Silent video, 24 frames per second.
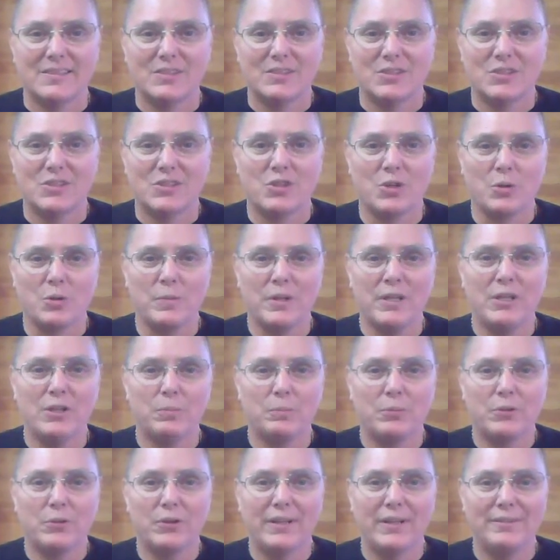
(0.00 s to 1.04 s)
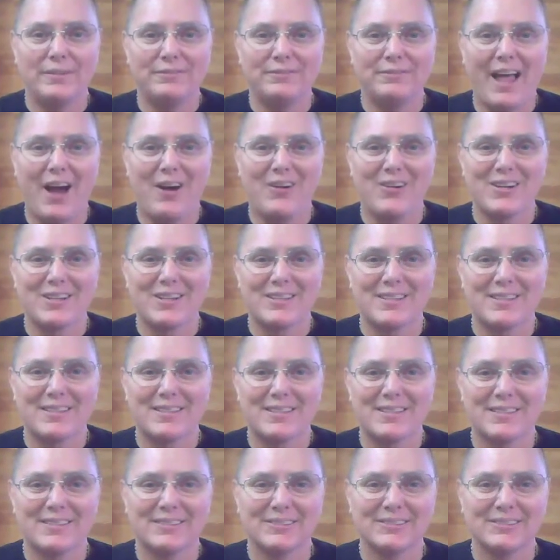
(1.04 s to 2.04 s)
Show me your pretty flowers.